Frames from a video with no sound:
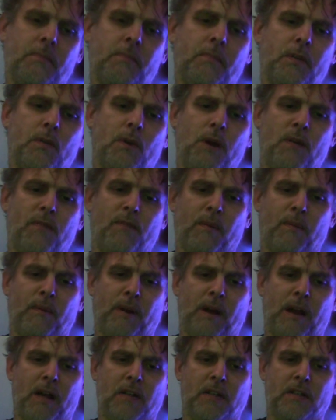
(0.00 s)
Well, I've got my
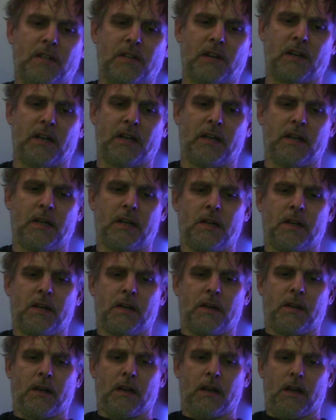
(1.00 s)
glasses on here.
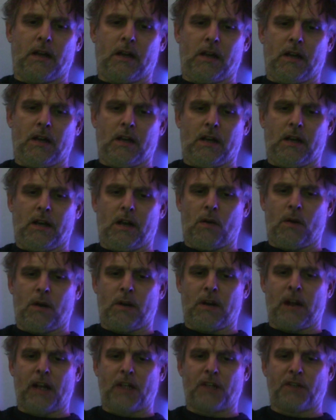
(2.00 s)
I
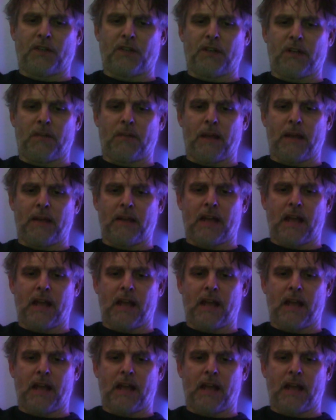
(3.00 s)
want dash feel better,